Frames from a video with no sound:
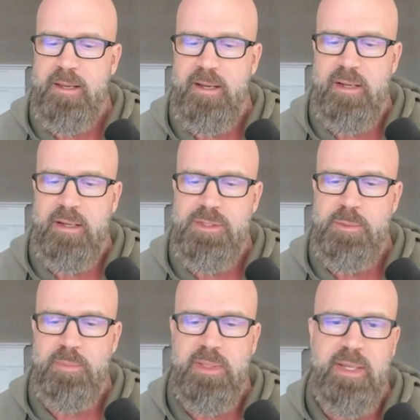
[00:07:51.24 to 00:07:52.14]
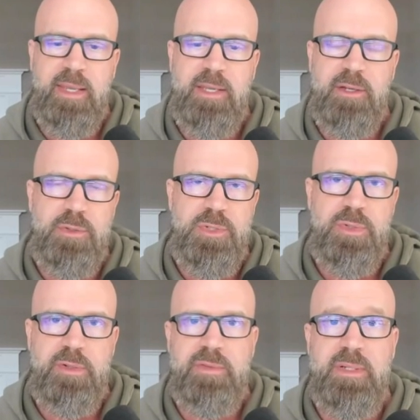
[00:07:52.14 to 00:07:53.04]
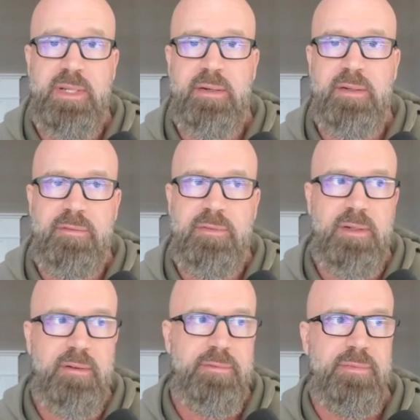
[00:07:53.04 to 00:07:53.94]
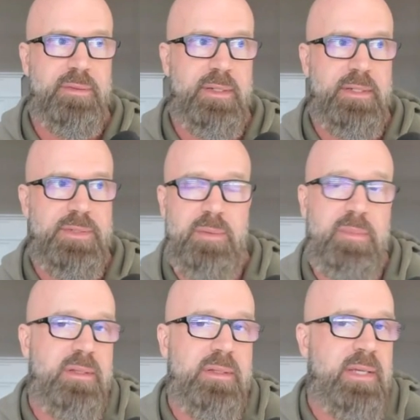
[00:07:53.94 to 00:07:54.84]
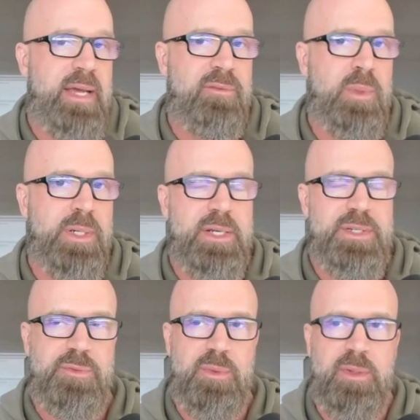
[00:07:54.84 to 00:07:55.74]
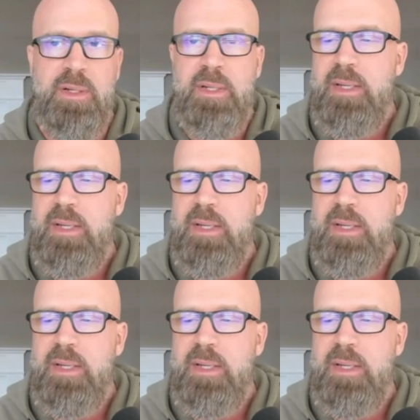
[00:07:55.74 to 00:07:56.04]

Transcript: to placate or serve the narrative of somebody that they have oneitis for.